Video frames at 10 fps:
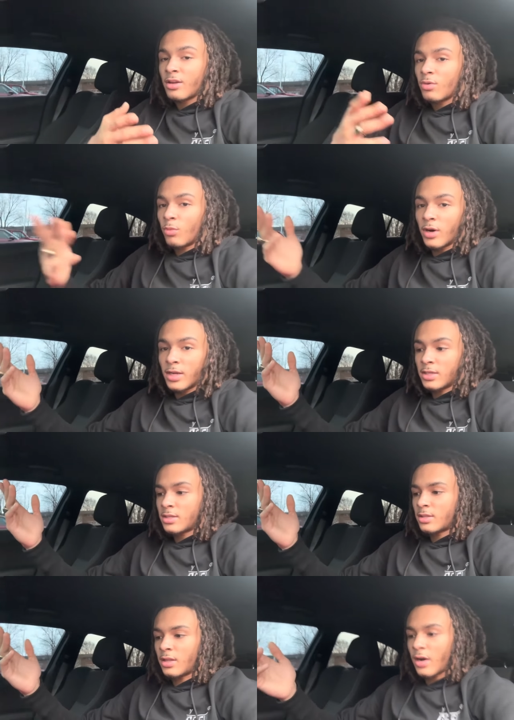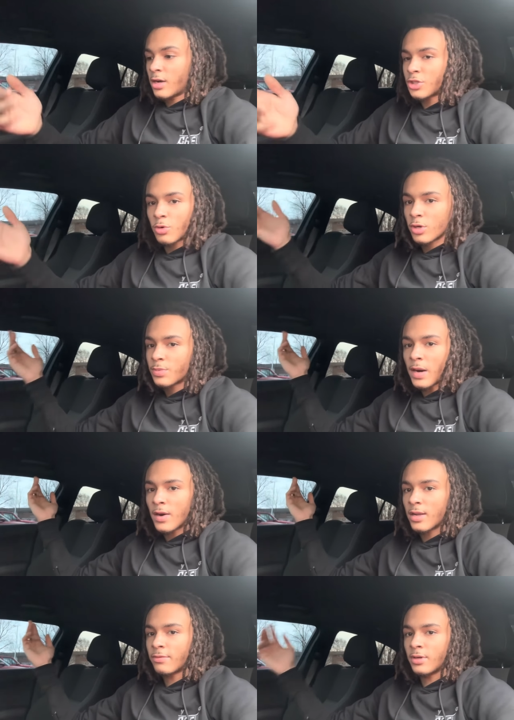was the 100 horsepower
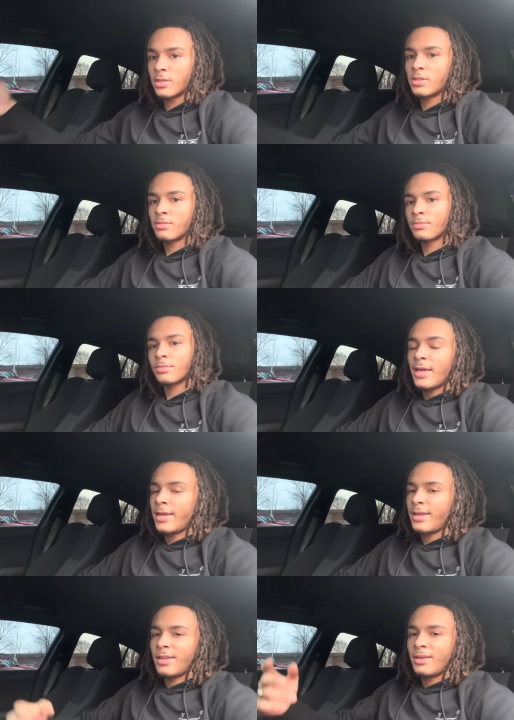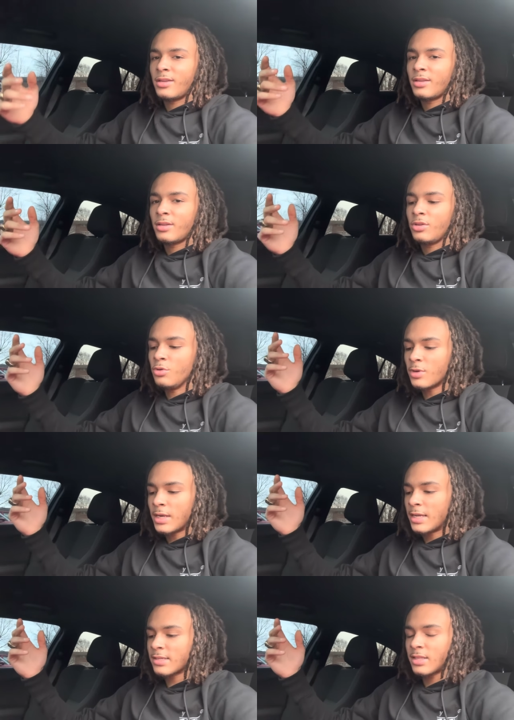difference. And you
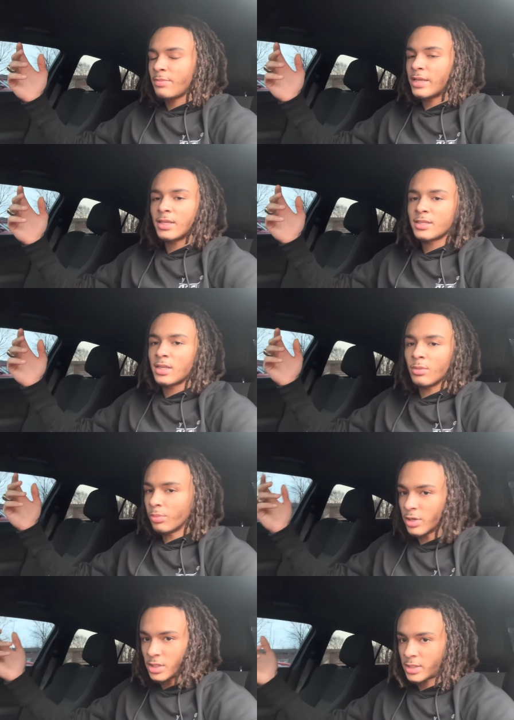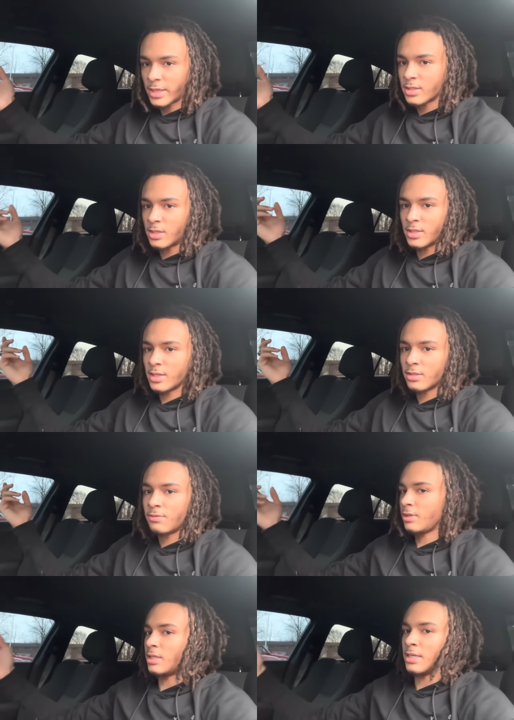can easily make this thing push six to
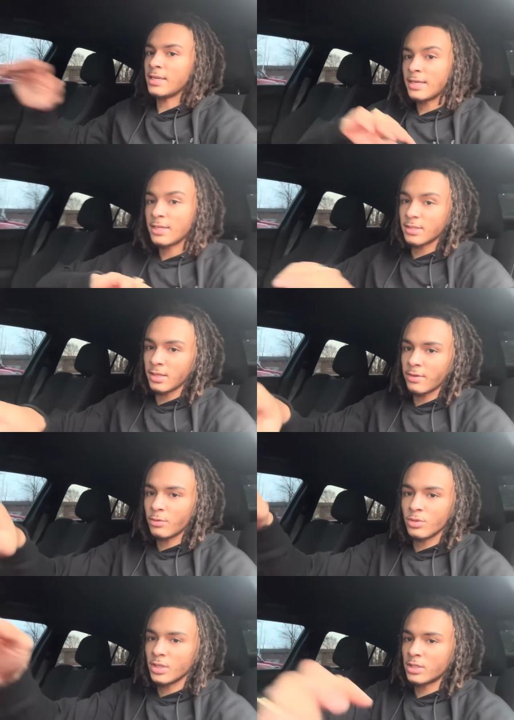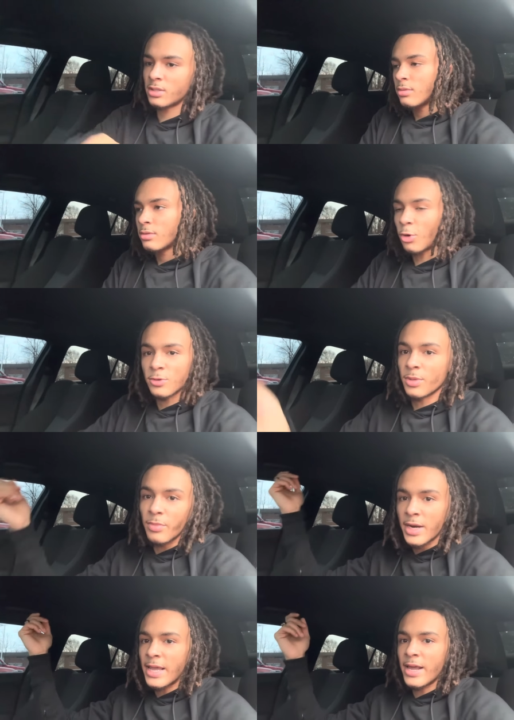650 easily if you just throw some
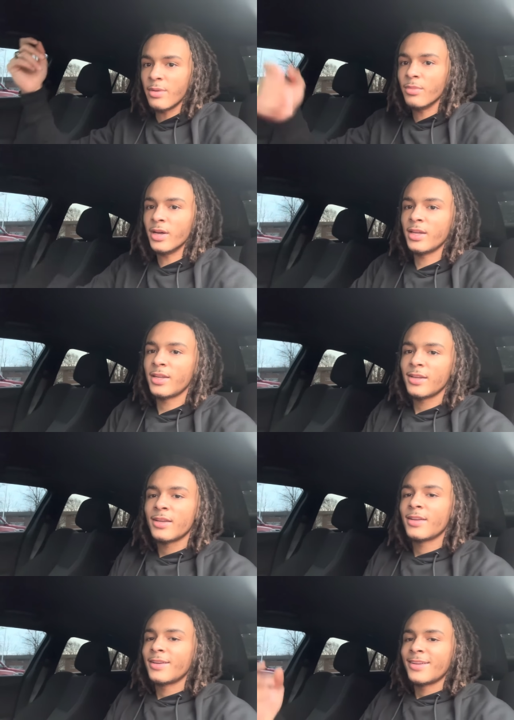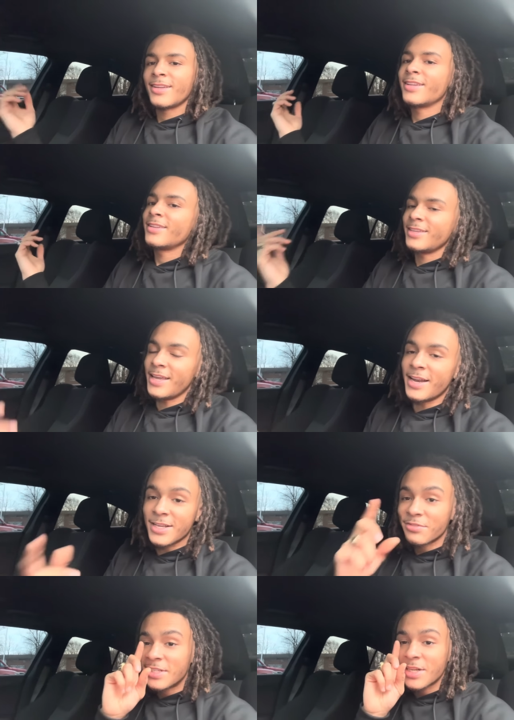money at it. But yeah,
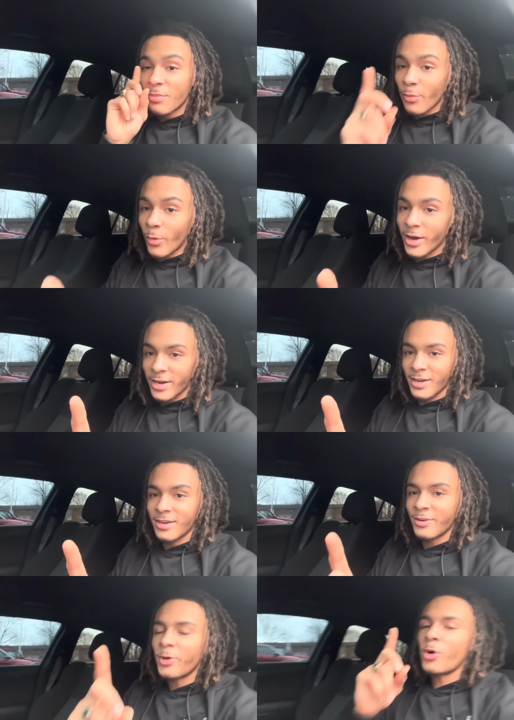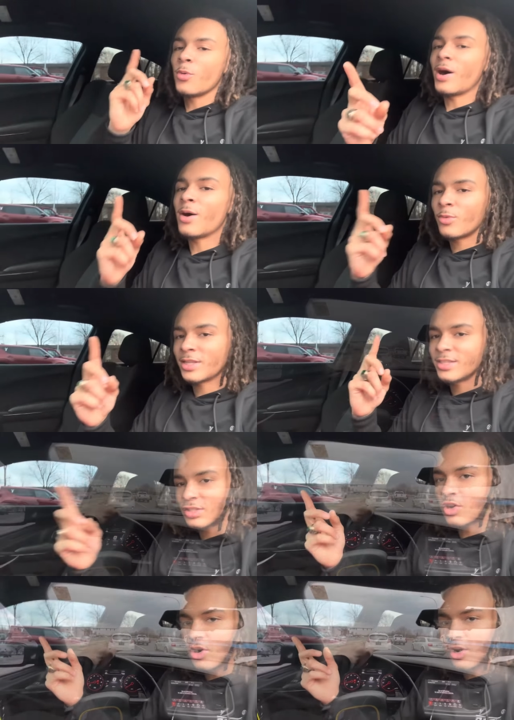that's reason number one on why I wanted this Another car.